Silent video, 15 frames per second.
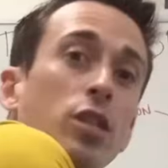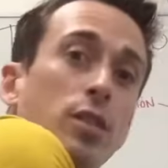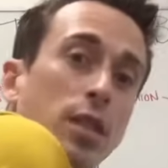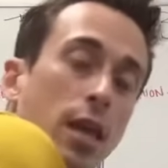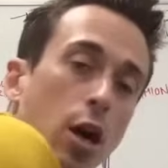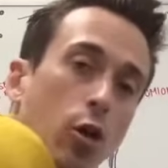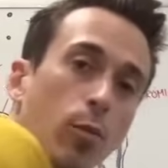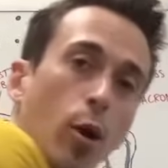is the
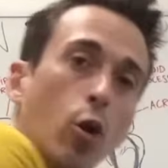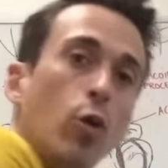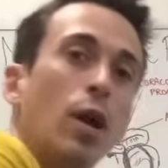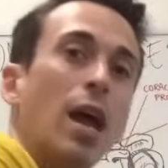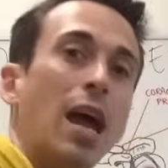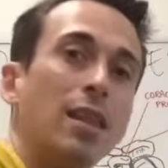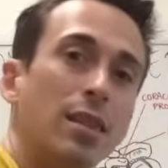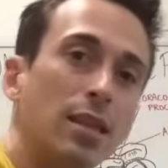elbow,
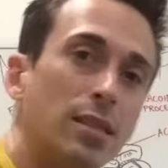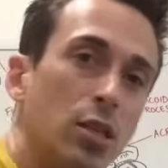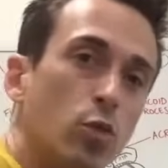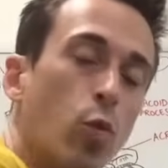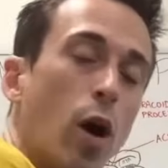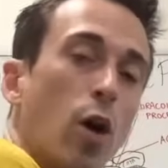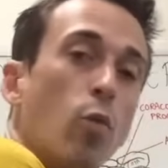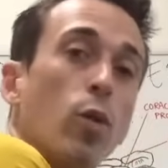and this is
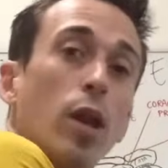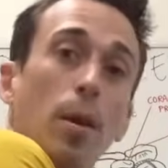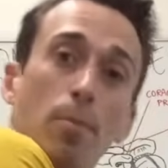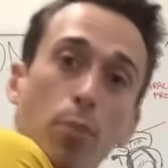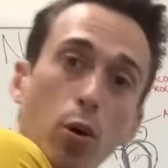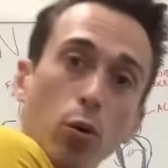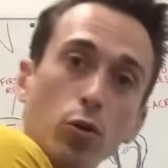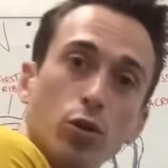why when it
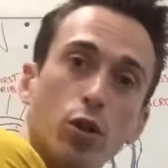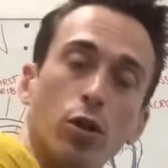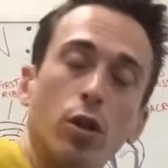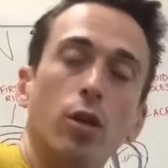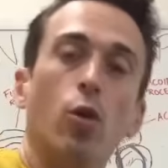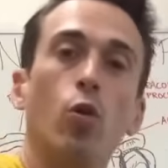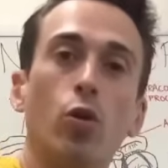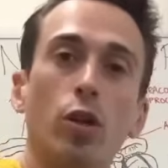pulls on
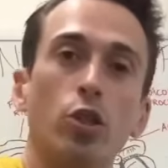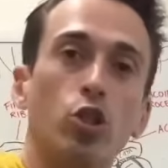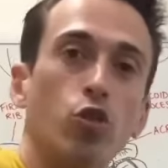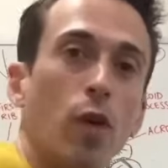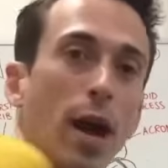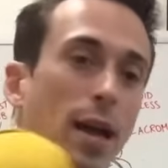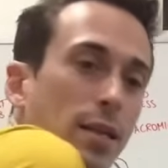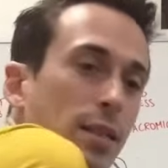it or
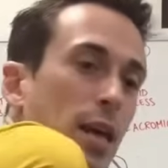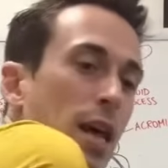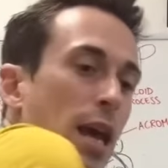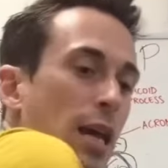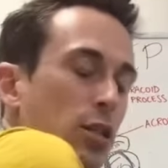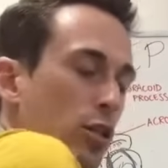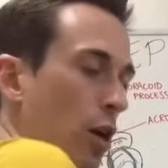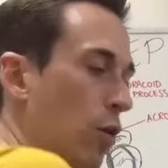contracts,
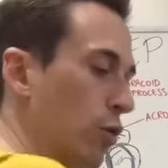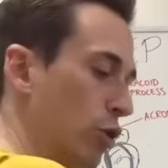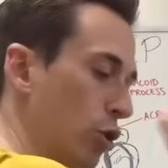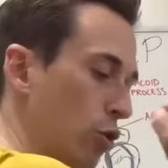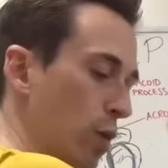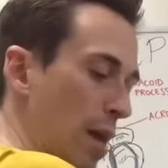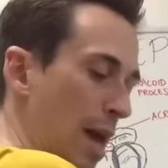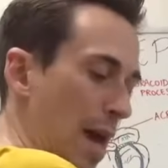it's going
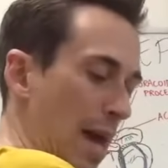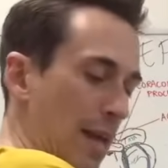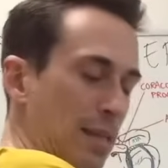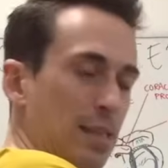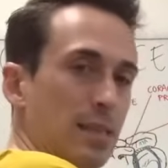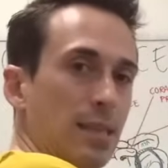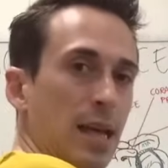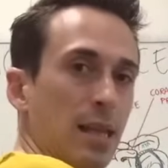to
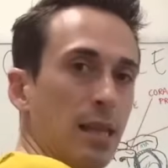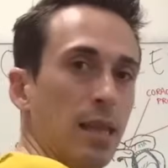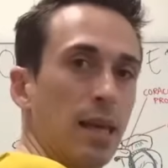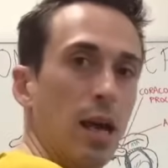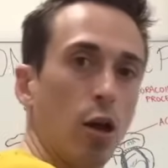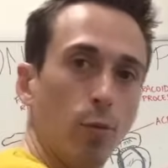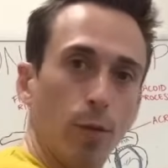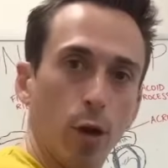extend the
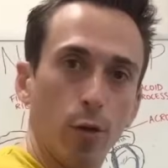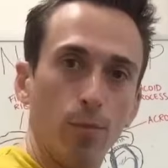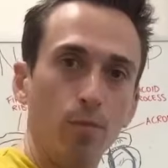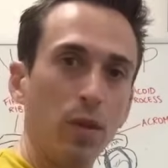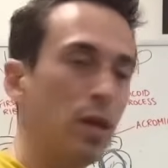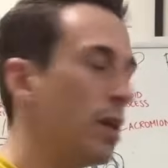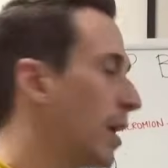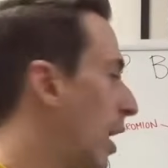elbow.
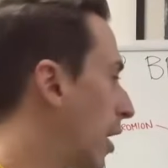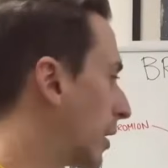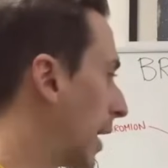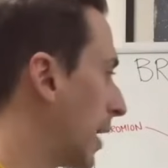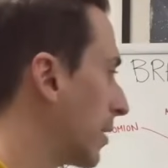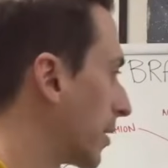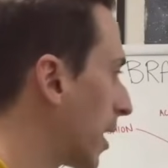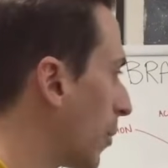
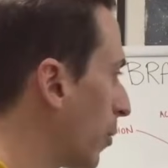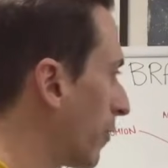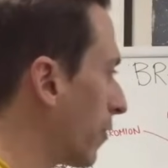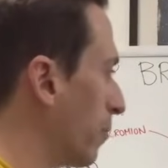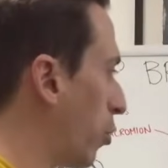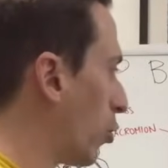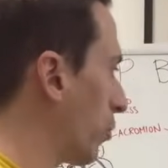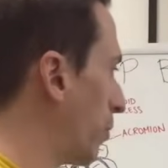Okay, couple of
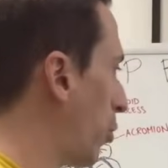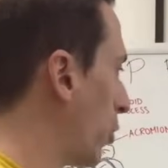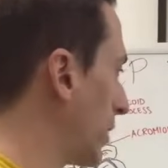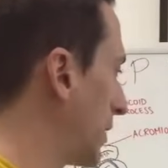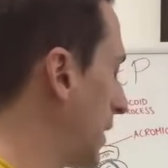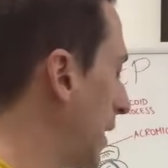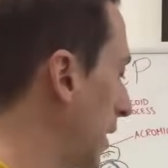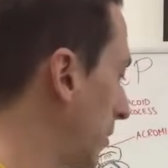important
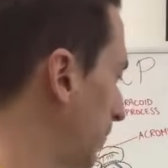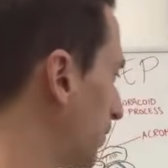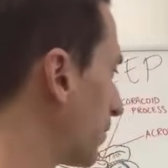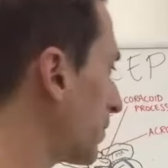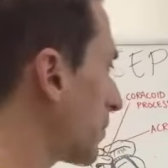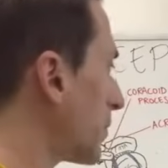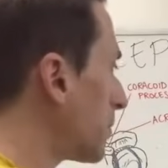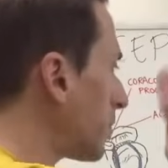points here.
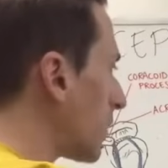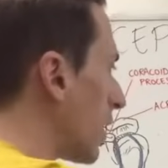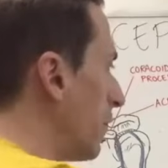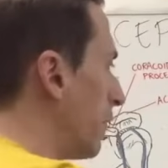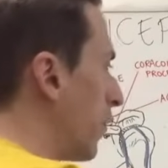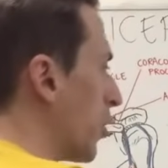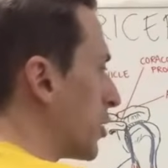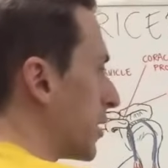
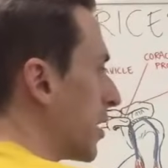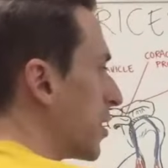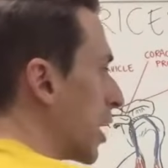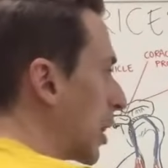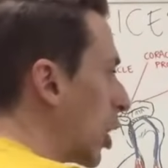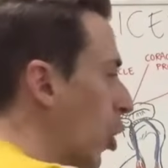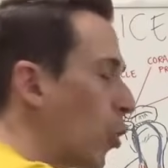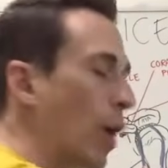Firstly, the
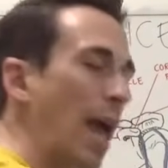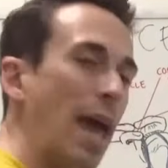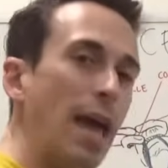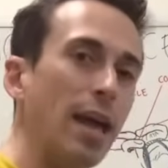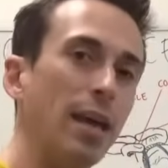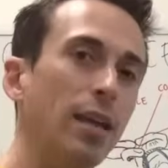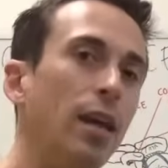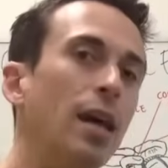long
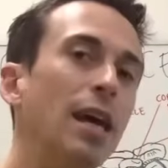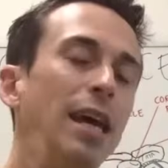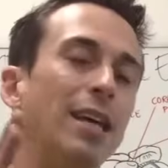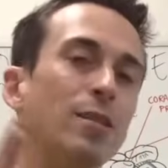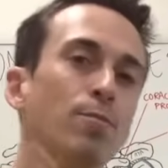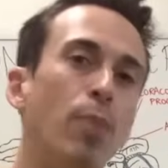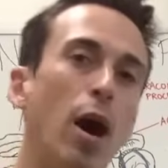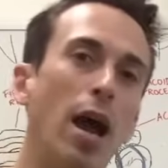head is
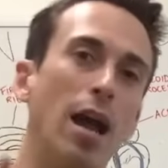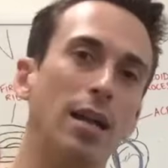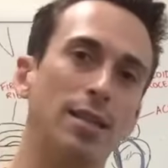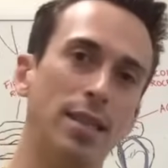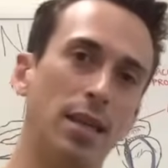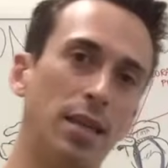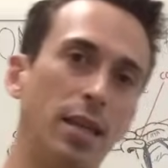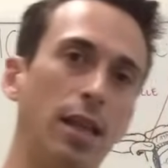
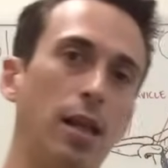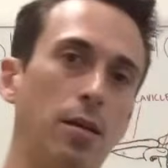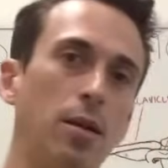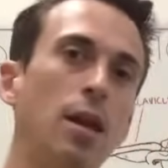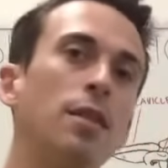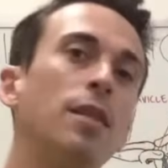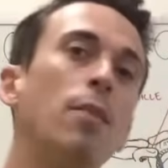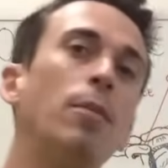biarticular.
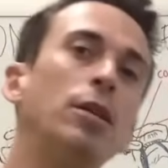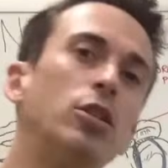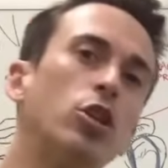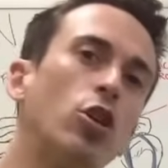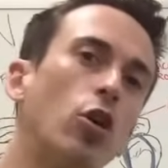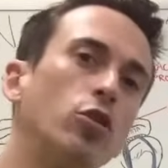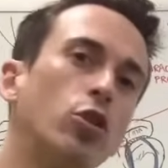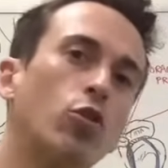That means it
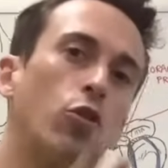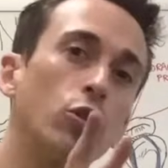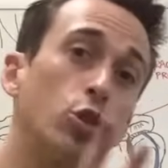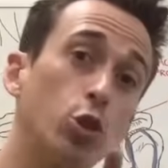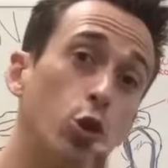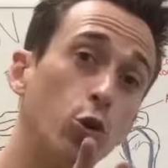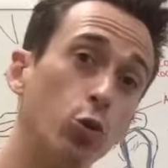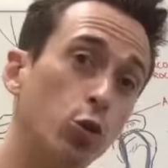goes across
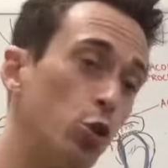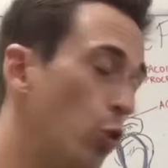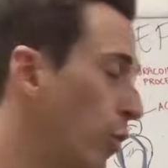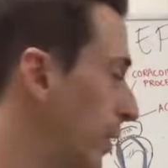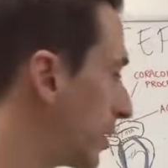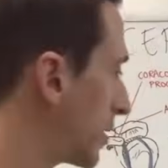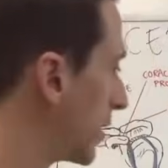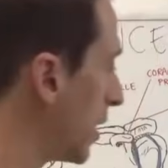two joints.